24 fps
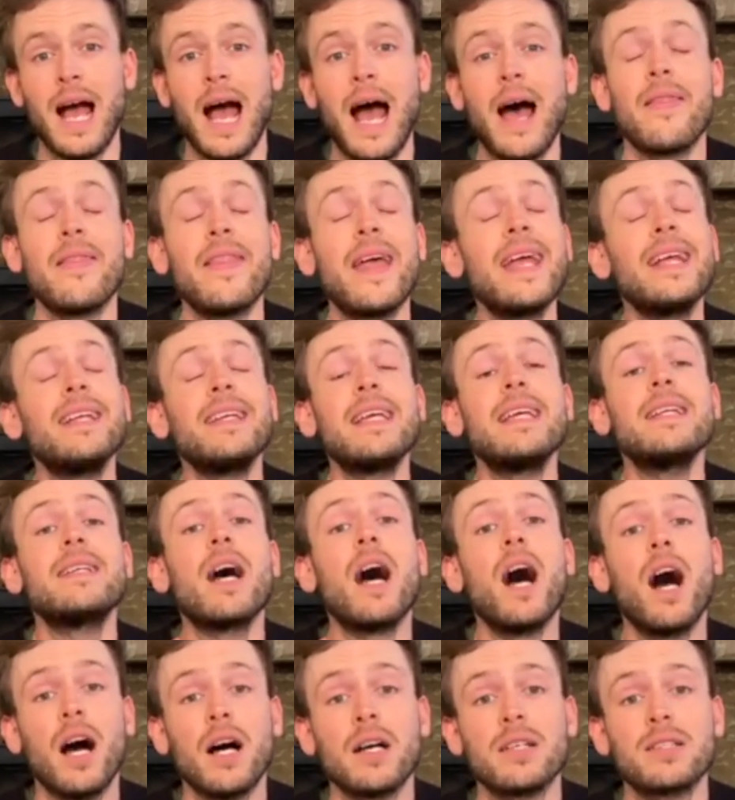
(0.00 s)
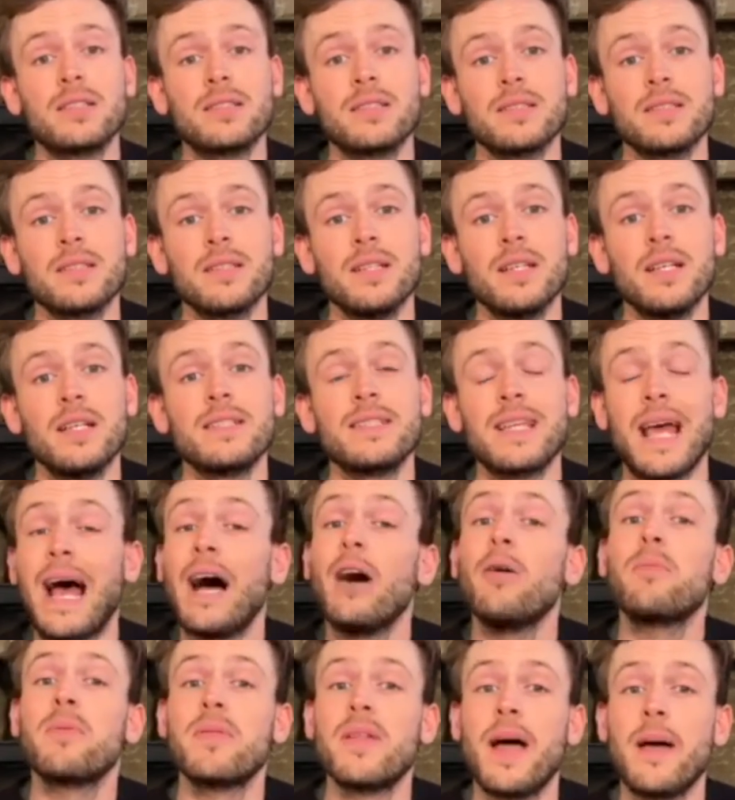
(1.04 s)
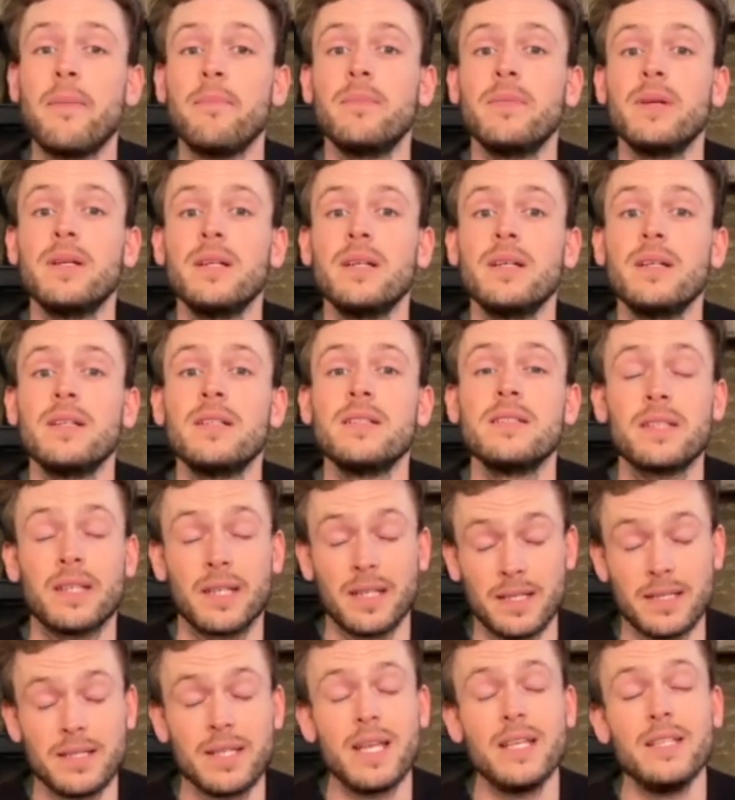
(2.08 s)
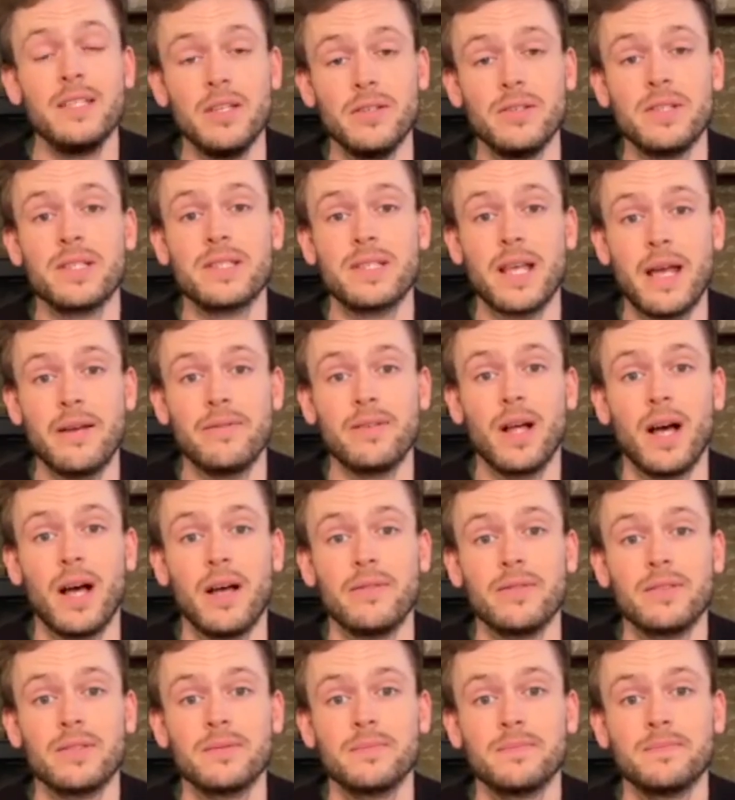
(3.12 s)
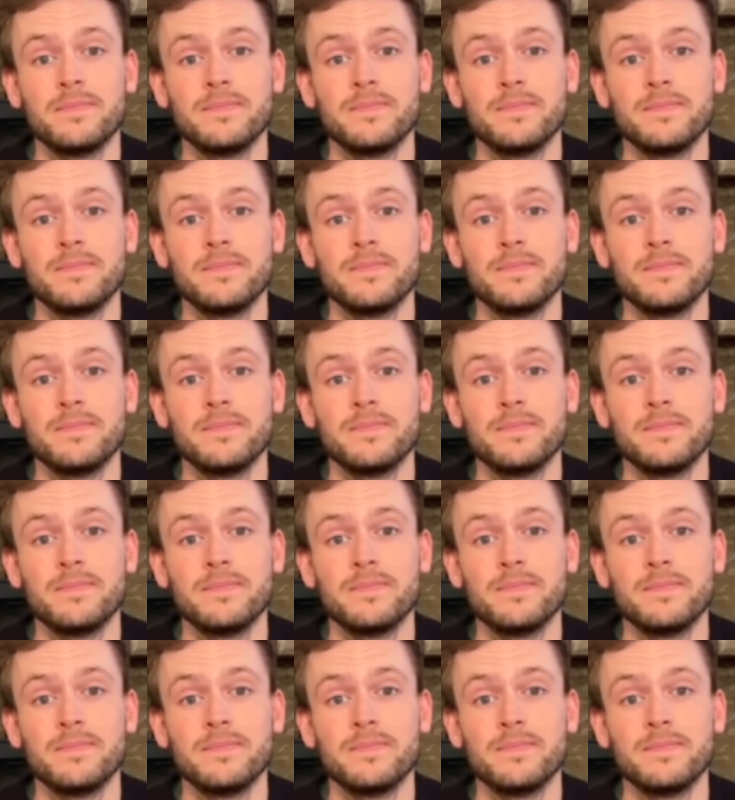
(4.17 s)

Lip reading: And they need us to help them to continue to save lives.